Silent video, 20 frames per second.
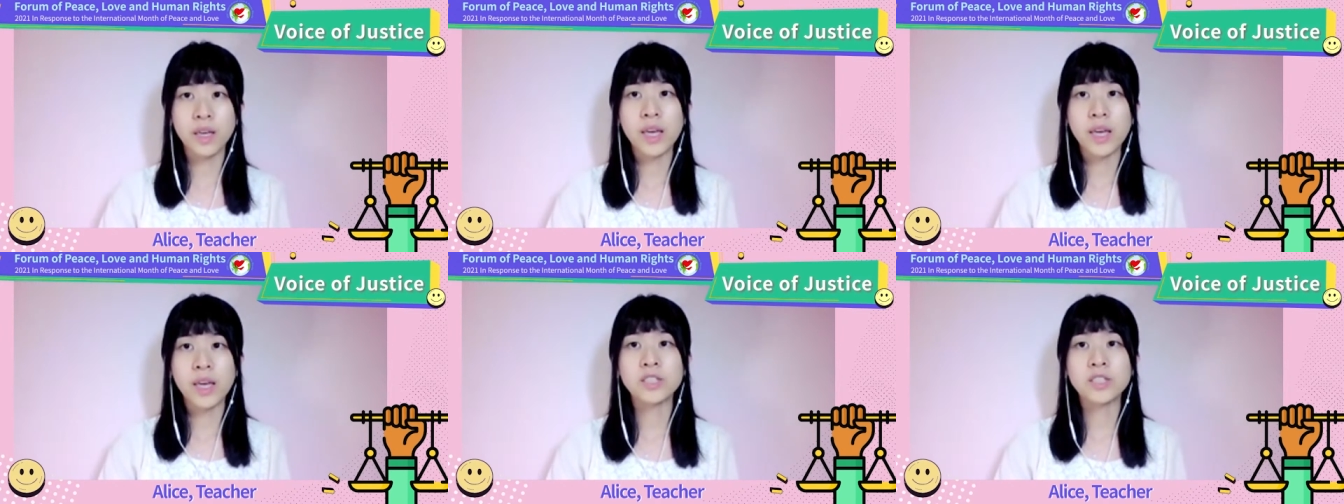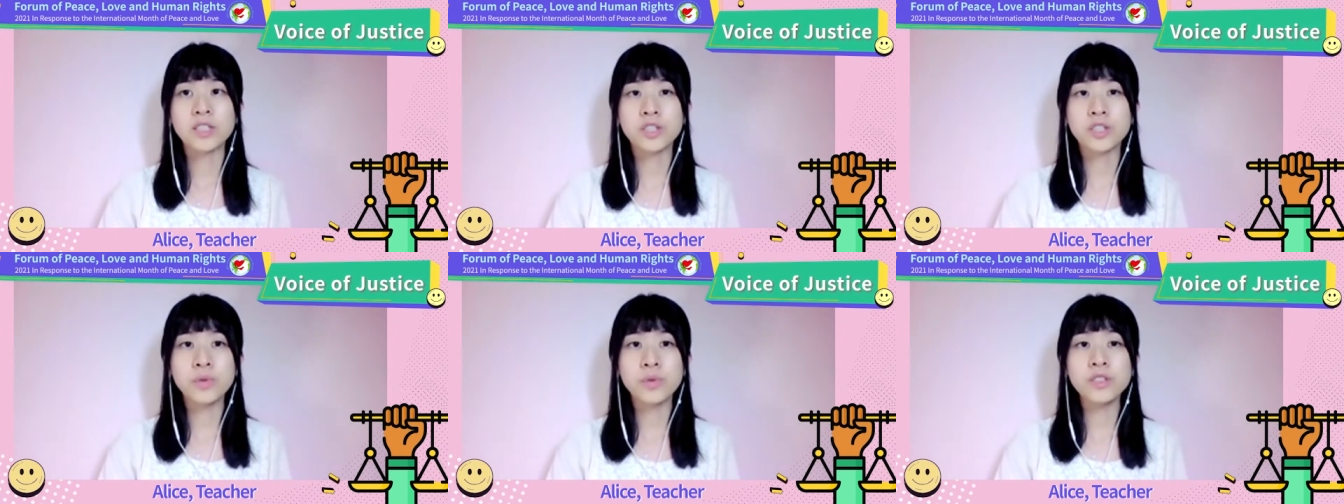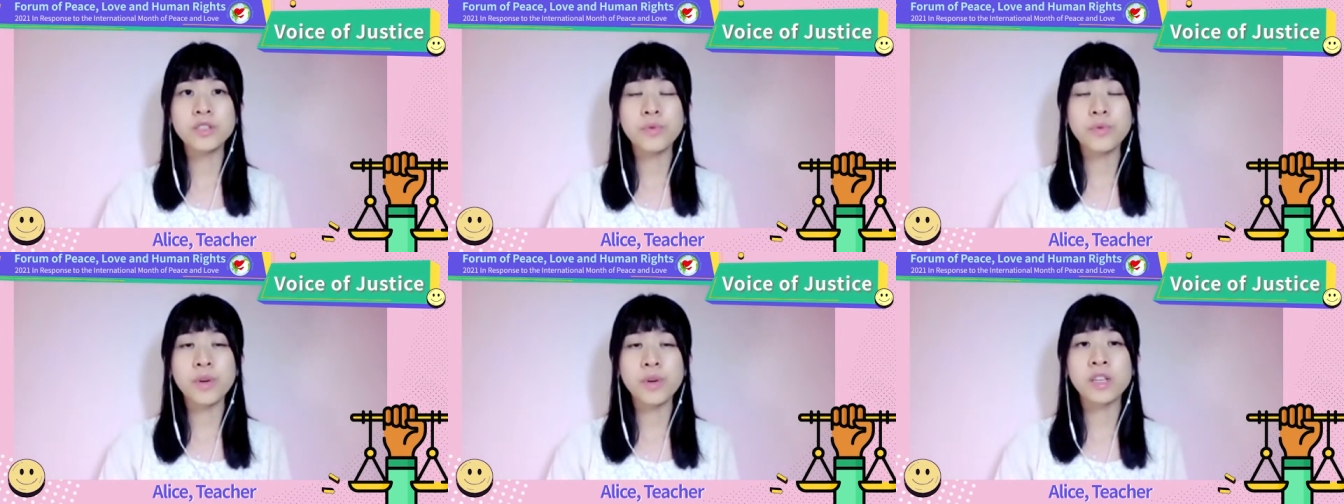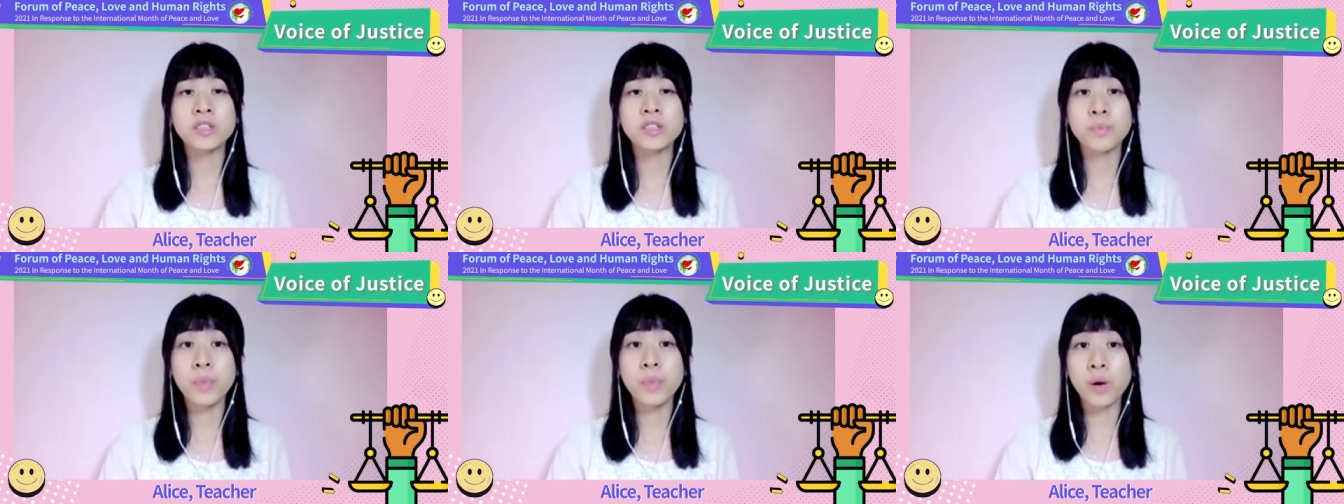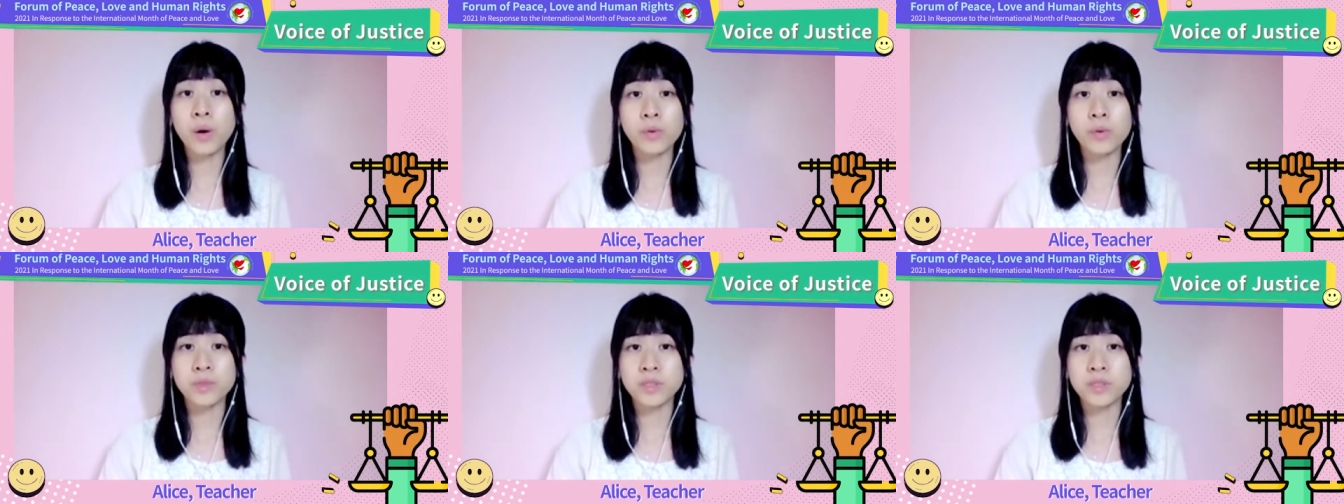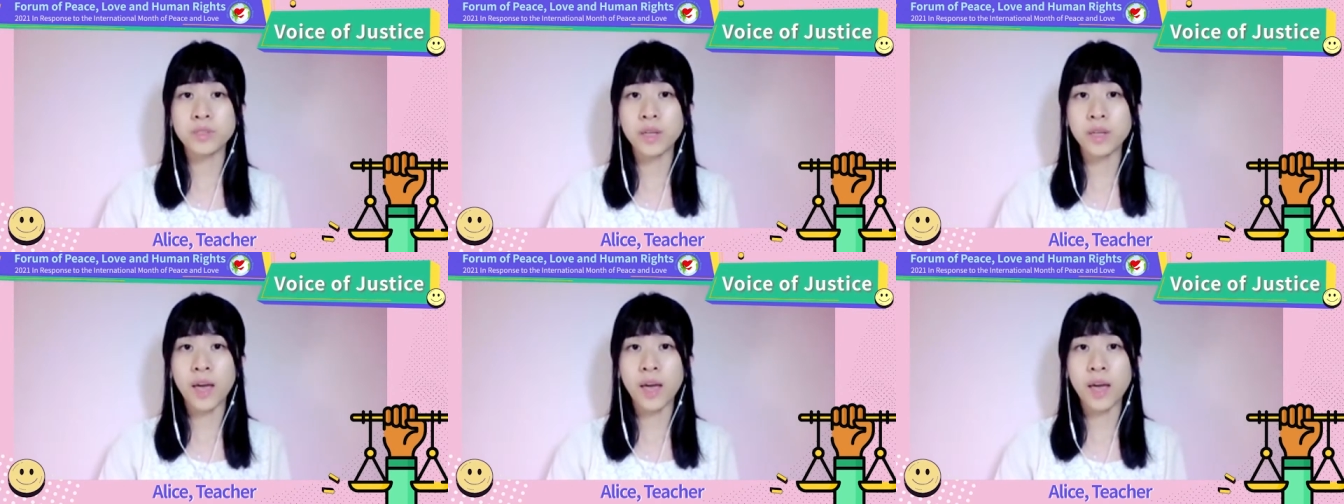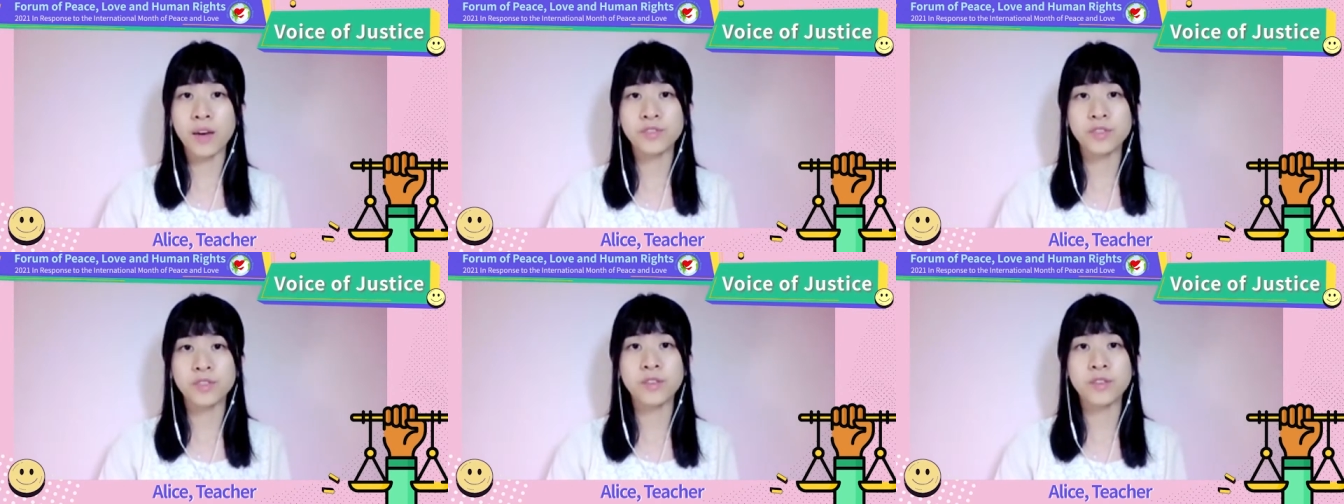His doings were exposed
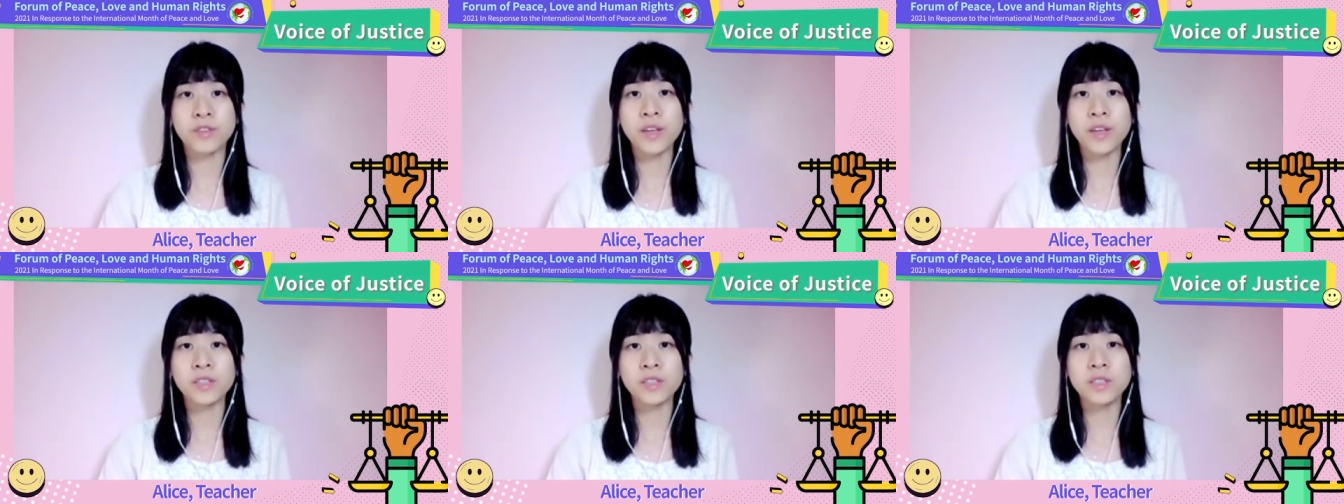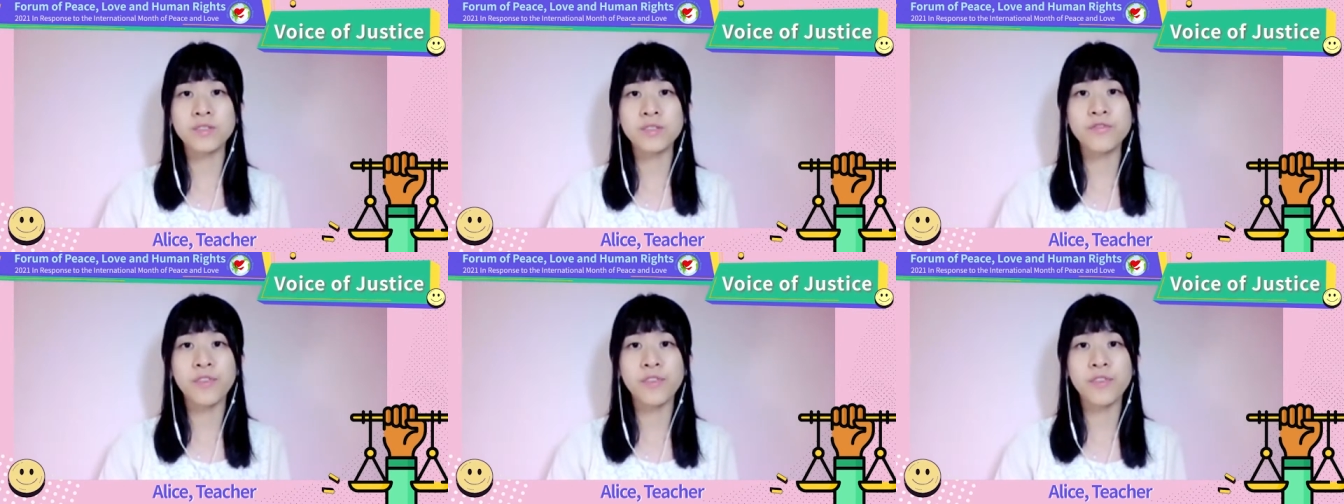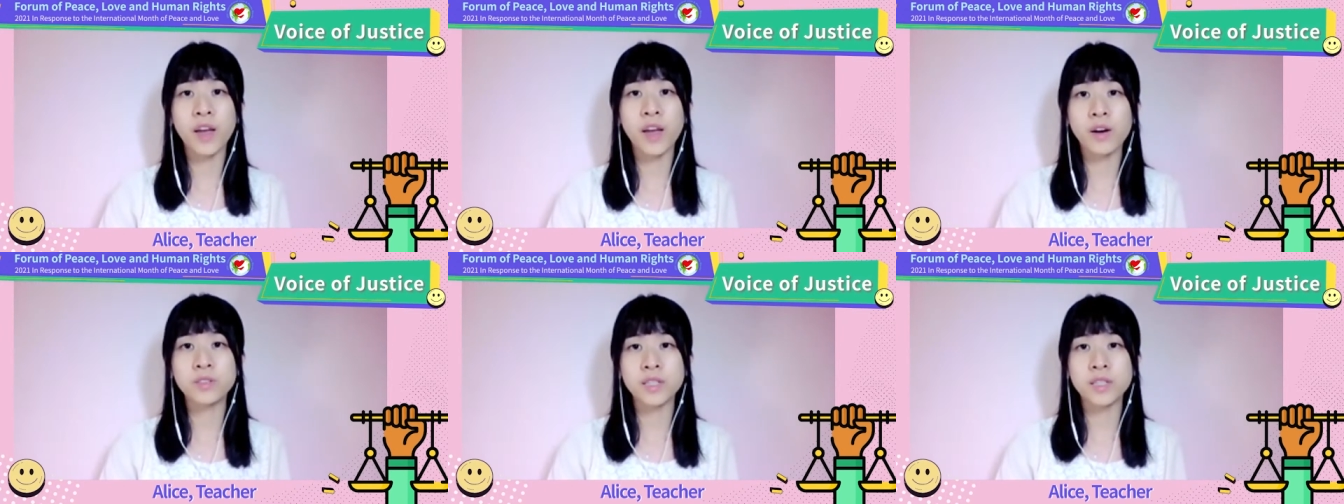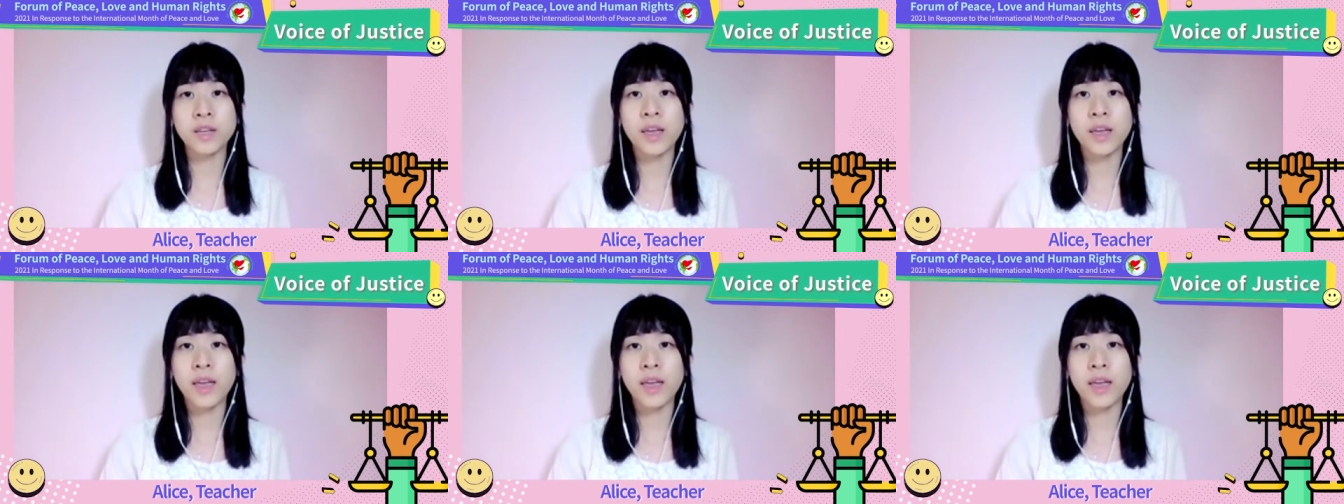after the victim filed